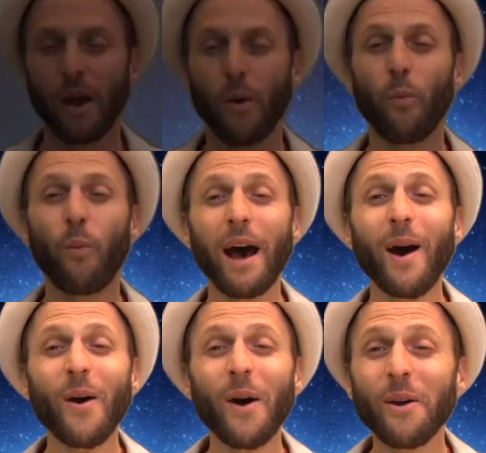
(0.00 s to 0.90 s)

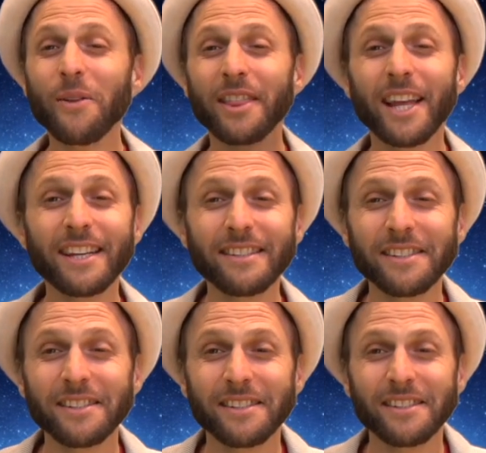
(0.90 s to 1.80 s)
Well,
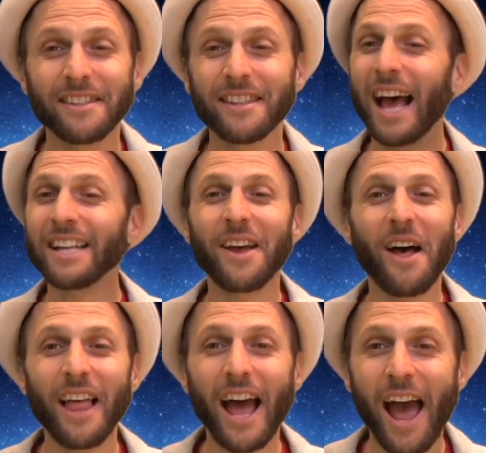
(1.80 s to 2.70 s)
Earthlings, that's
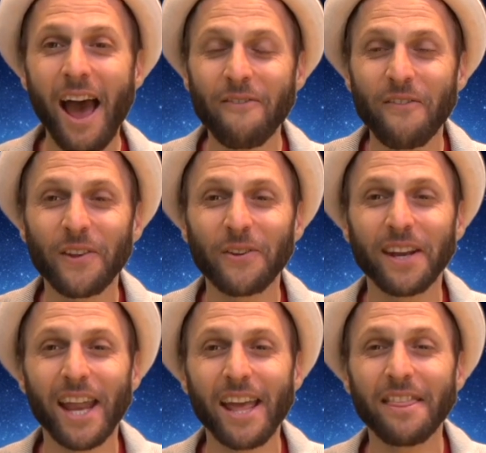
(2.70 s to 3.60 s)
all I have for you today.